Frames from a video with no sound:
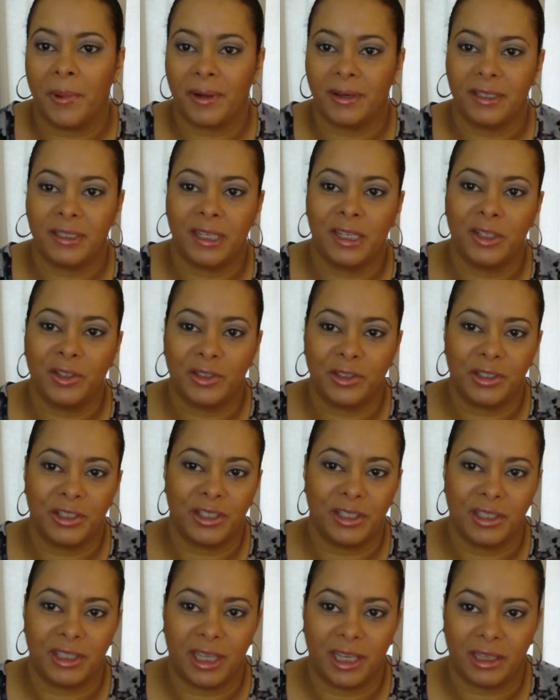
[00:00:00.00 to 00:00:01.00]
Bare
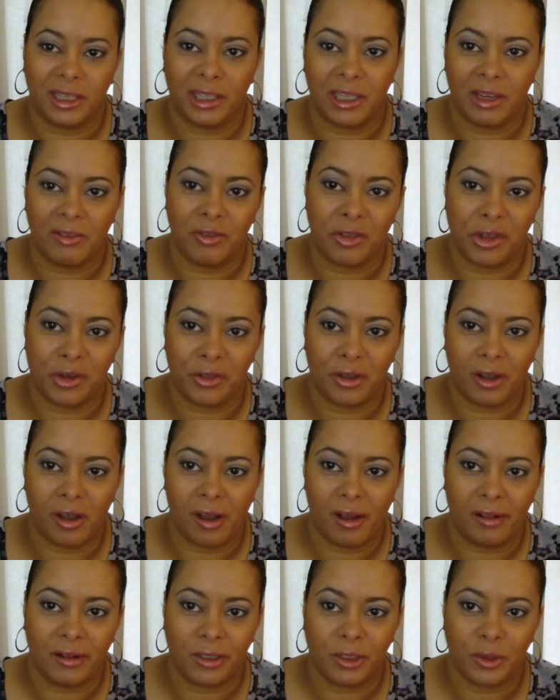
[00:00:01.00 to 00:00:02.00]
Escentuals is that even though the
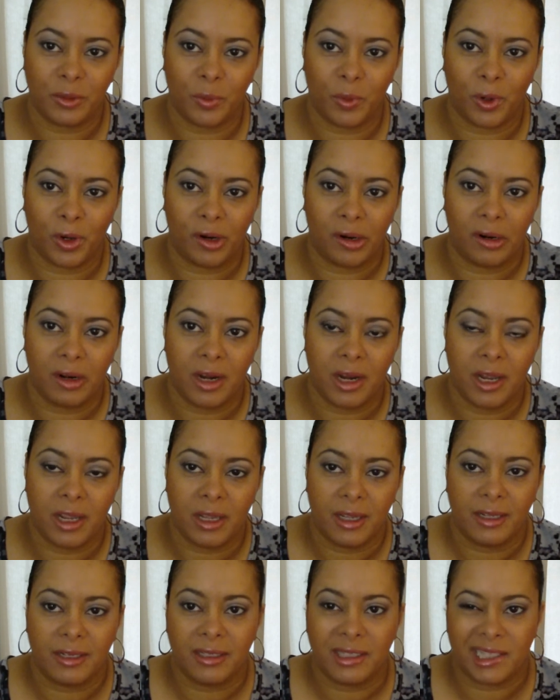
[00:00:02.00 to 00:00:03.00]
colors were
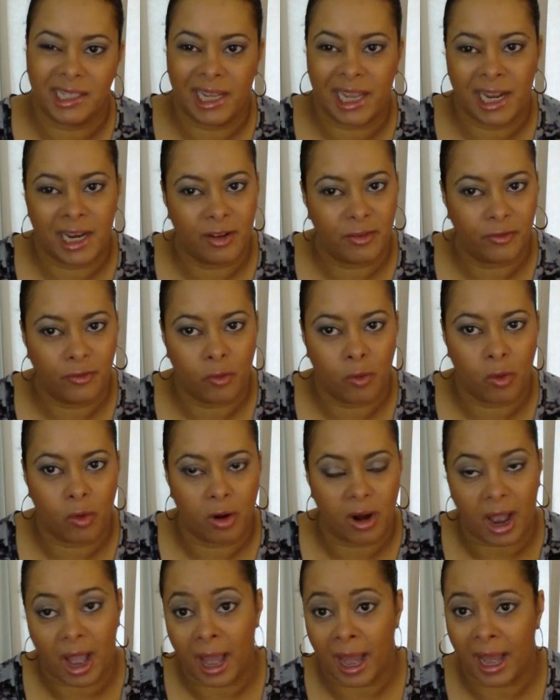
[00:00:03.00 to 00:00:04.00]
slated
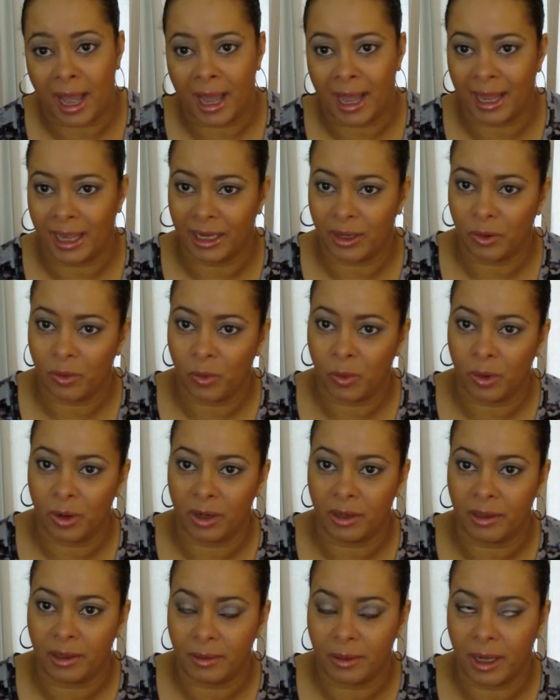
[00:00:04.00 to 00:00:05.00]
for eye
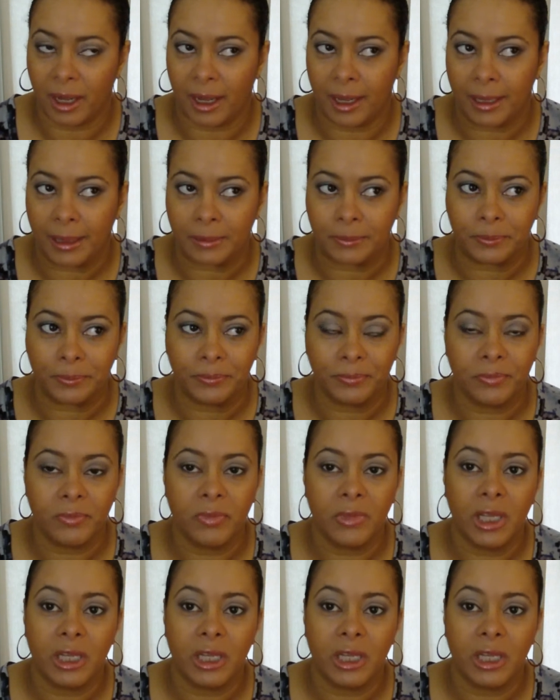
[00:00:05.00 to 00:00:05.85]
or um,